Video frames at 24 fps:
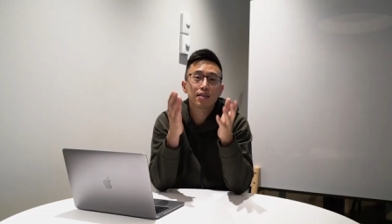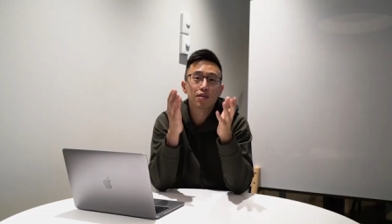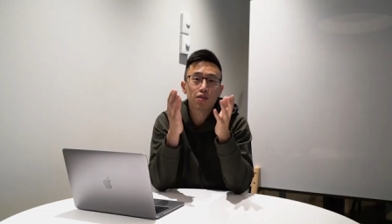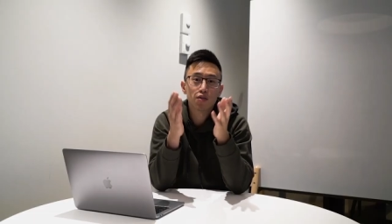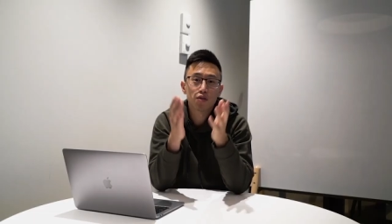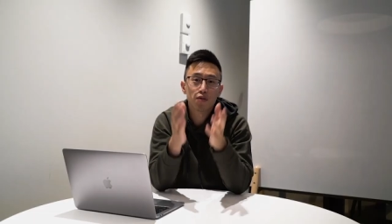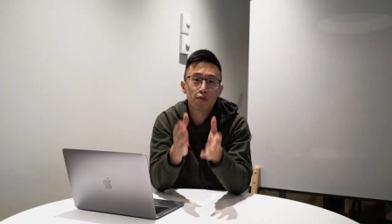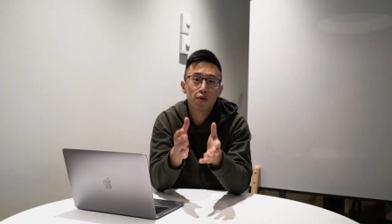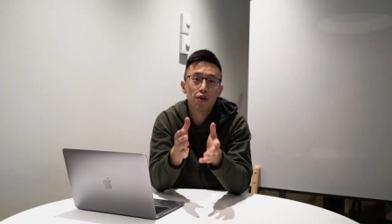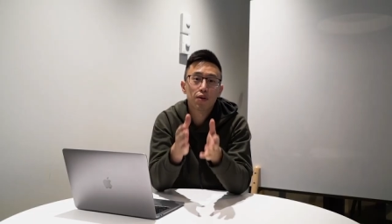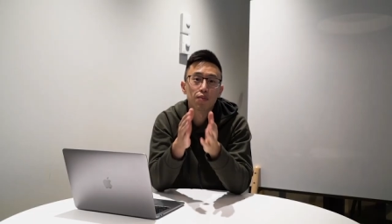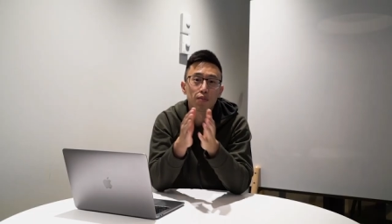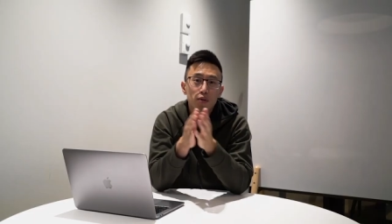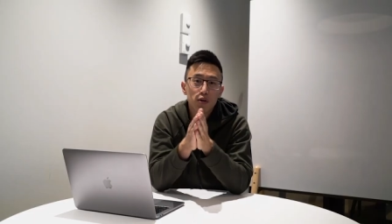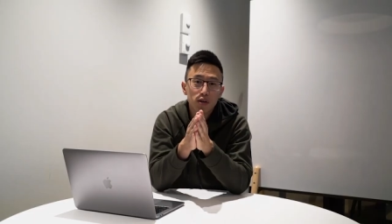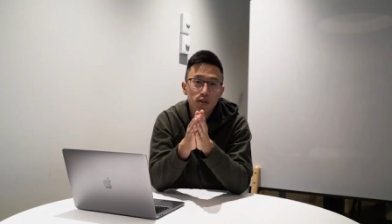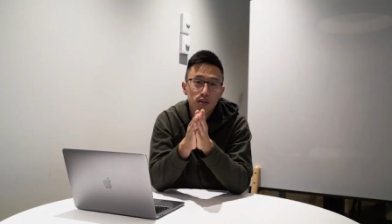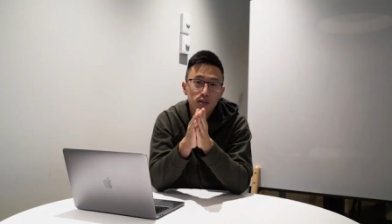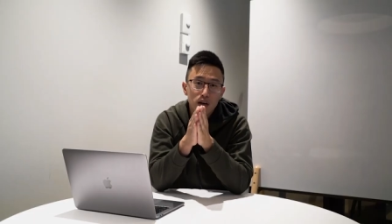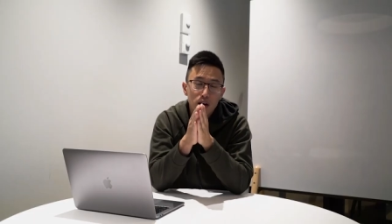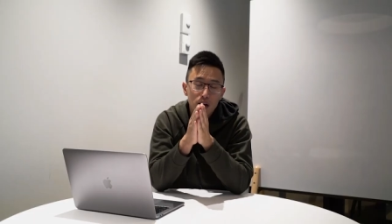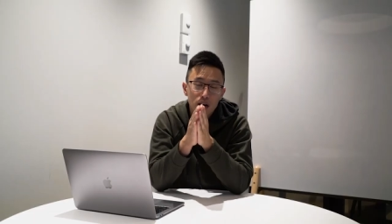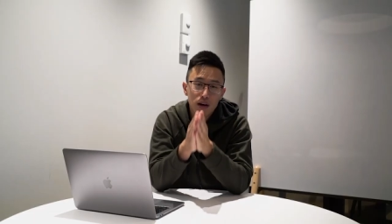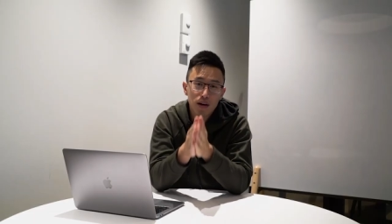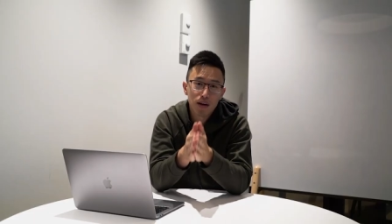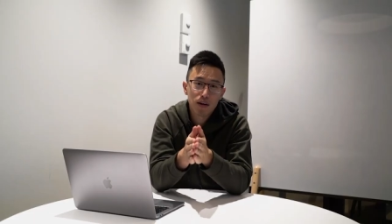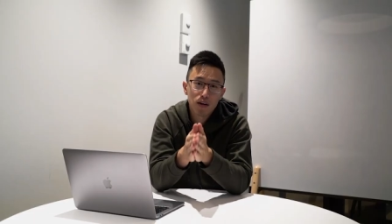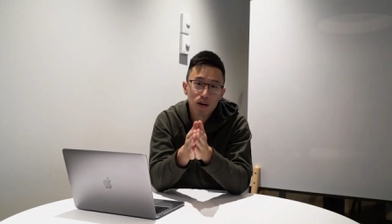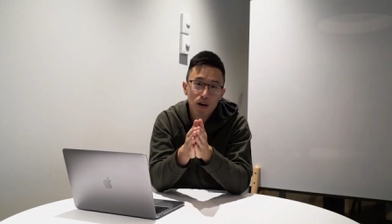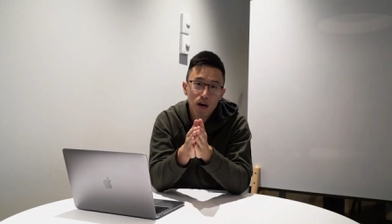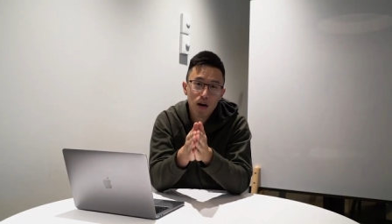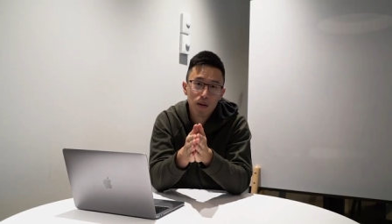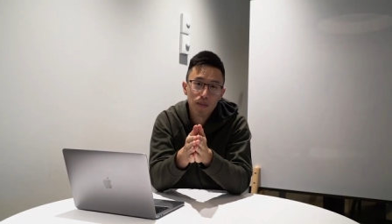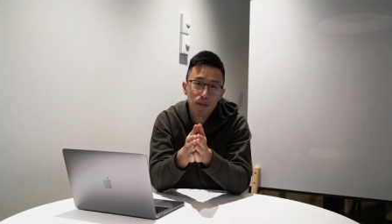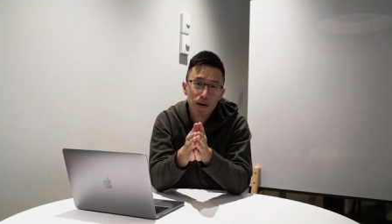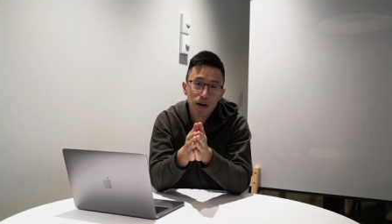it super important to audit
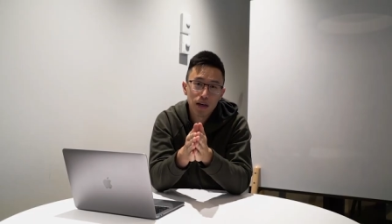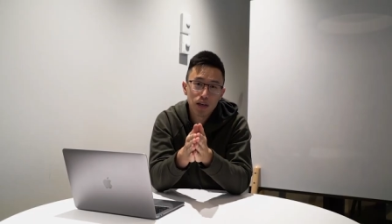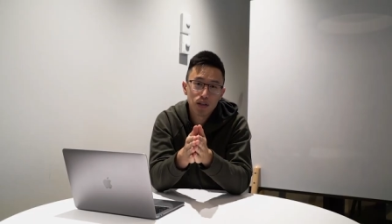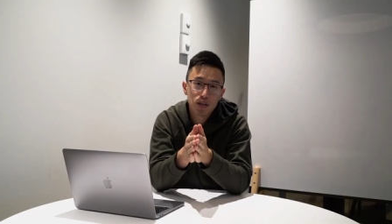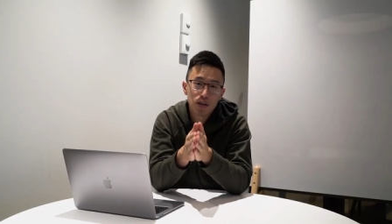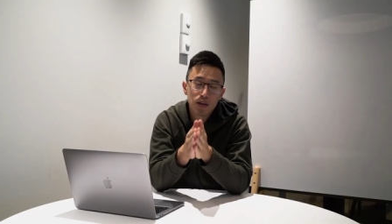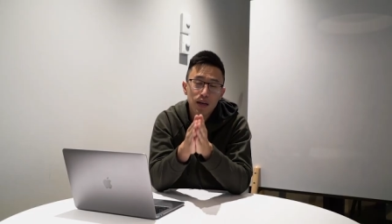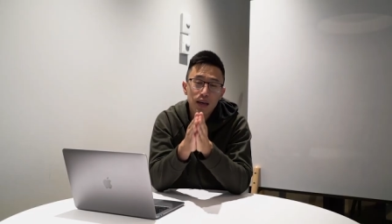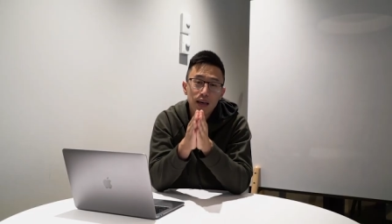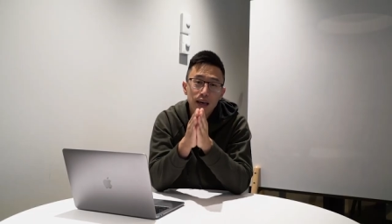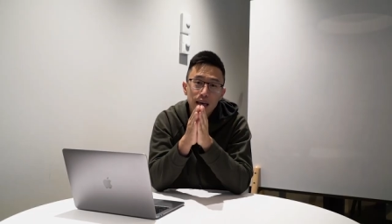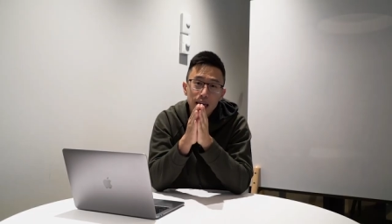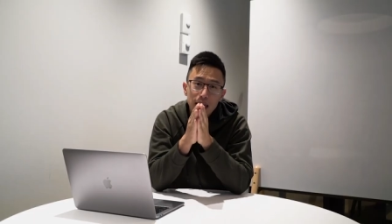your operation?